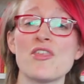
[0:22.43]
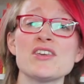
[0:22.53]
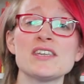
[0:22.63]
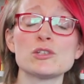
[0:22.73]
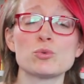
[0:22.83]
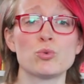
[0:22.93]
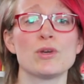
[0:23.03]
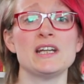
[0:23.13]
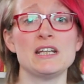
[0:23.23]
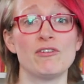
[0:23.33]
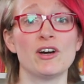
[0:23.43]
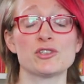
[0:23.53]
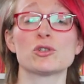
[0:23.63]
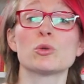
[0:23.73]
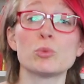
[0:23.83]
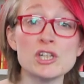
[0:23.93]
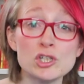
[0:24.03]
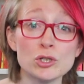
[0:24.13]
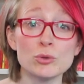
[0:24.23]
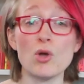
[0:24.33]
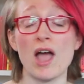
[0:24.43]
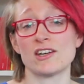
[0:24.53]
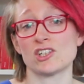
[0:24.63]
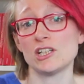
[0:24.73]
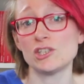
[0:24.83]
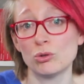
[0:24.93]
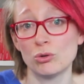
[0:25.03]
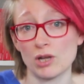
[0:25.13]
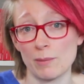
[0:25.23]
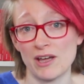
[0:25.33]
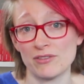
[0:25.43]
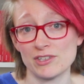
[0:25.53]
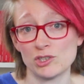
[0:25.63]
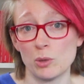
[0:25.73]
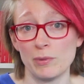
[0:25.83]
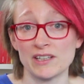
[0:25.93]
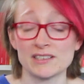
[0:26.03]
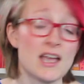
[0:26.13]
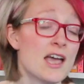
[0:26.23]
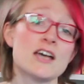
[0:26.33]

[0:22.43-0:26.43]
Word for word: I think it's really vital that we do actually talk about these topics.